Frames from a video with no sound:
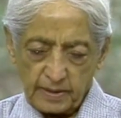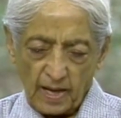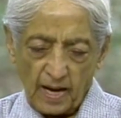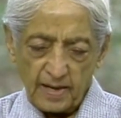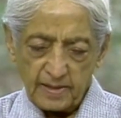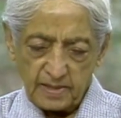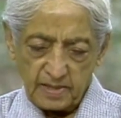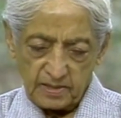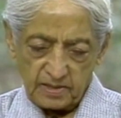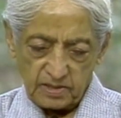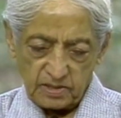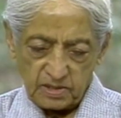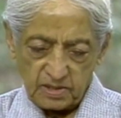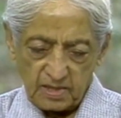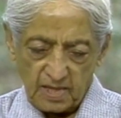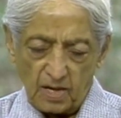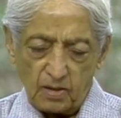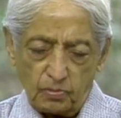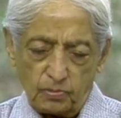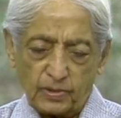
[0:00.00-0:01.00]
and it's
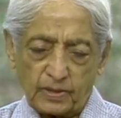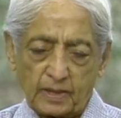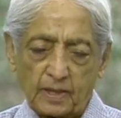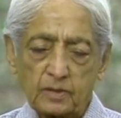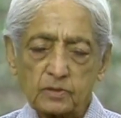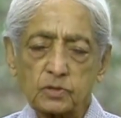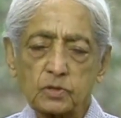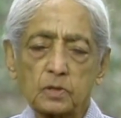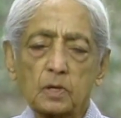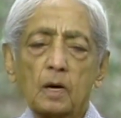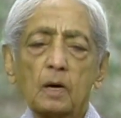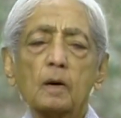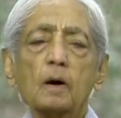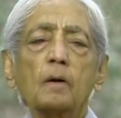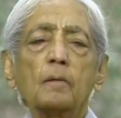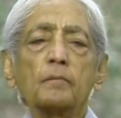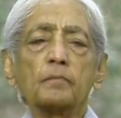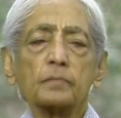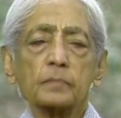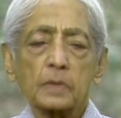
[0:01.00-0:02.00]
still with us
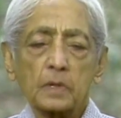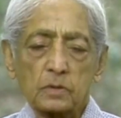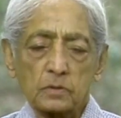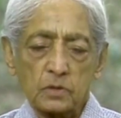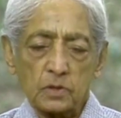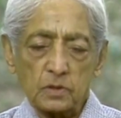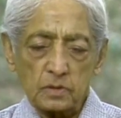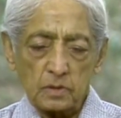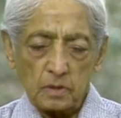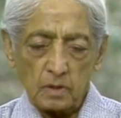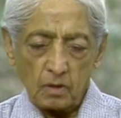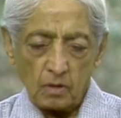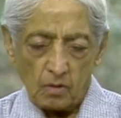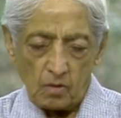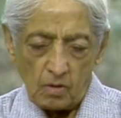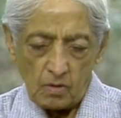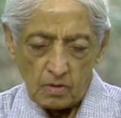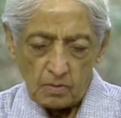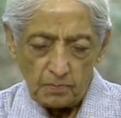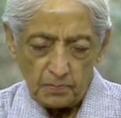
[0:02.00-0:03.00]
during the
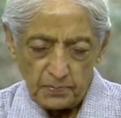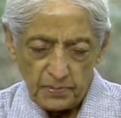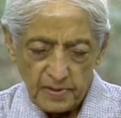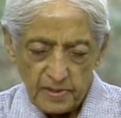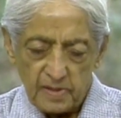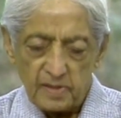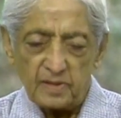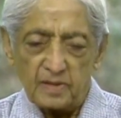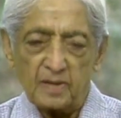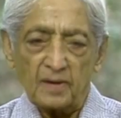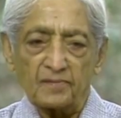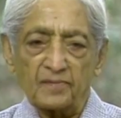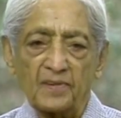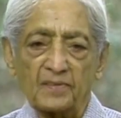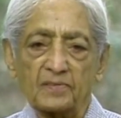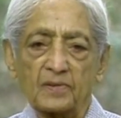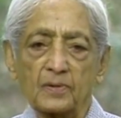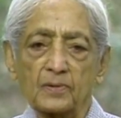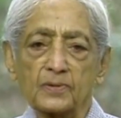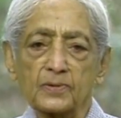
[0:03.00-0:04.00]
long period of
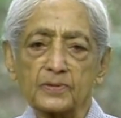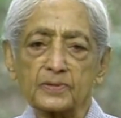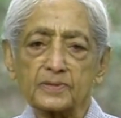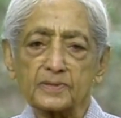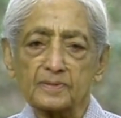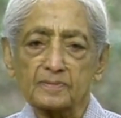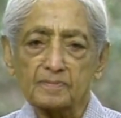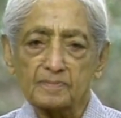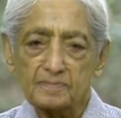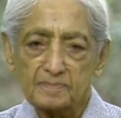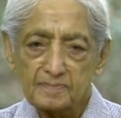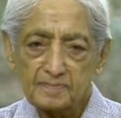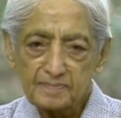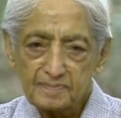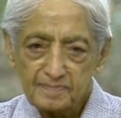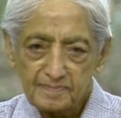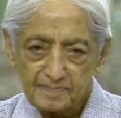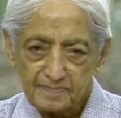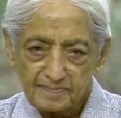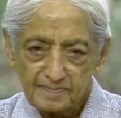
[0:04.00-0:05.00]
evolution,
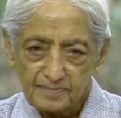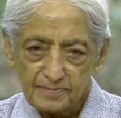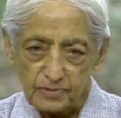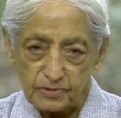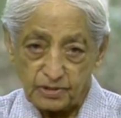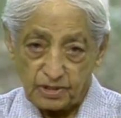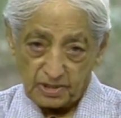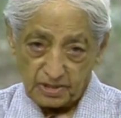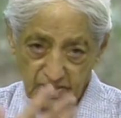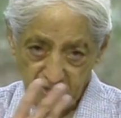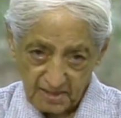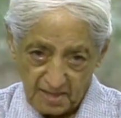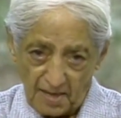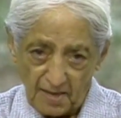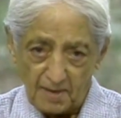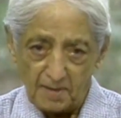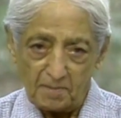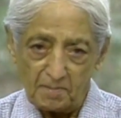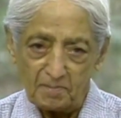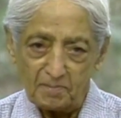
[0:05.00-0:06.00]
which is
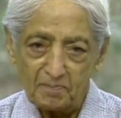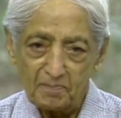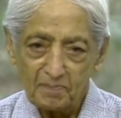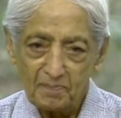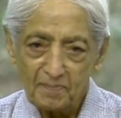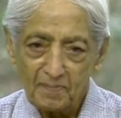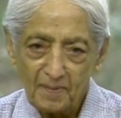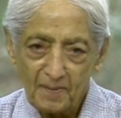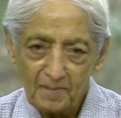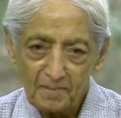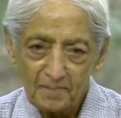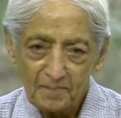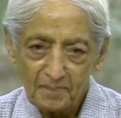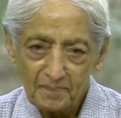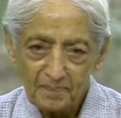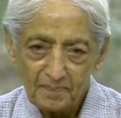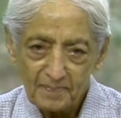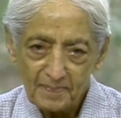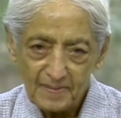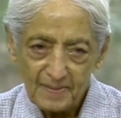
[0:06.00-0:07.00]
time.
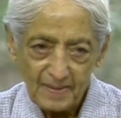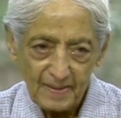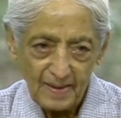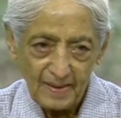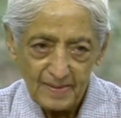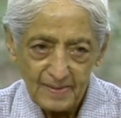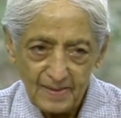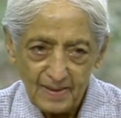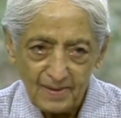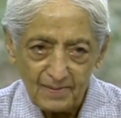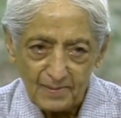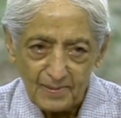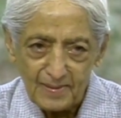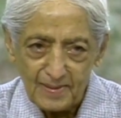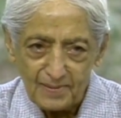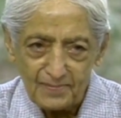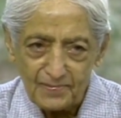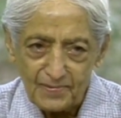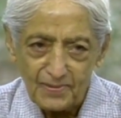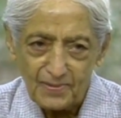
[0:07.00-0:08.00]
Right? I
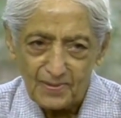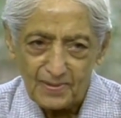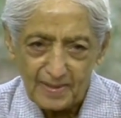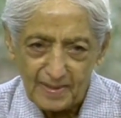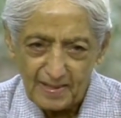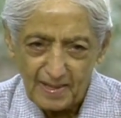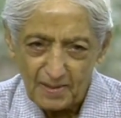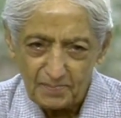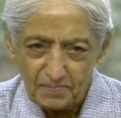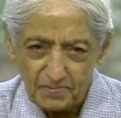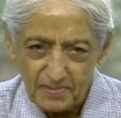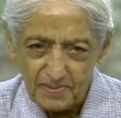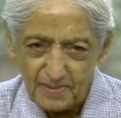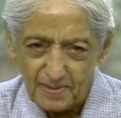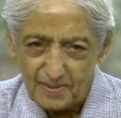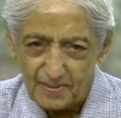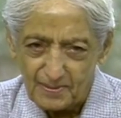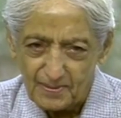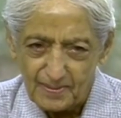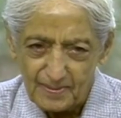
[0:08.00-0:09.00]
wonder if you're
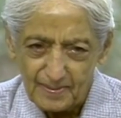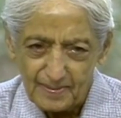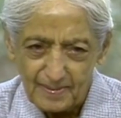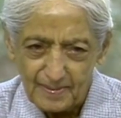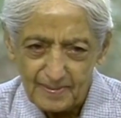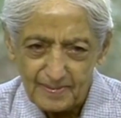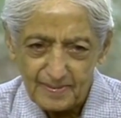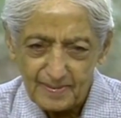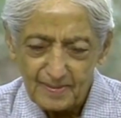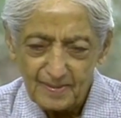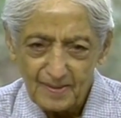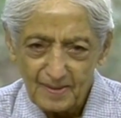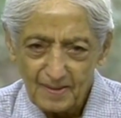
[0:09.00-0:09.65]
capturing all this.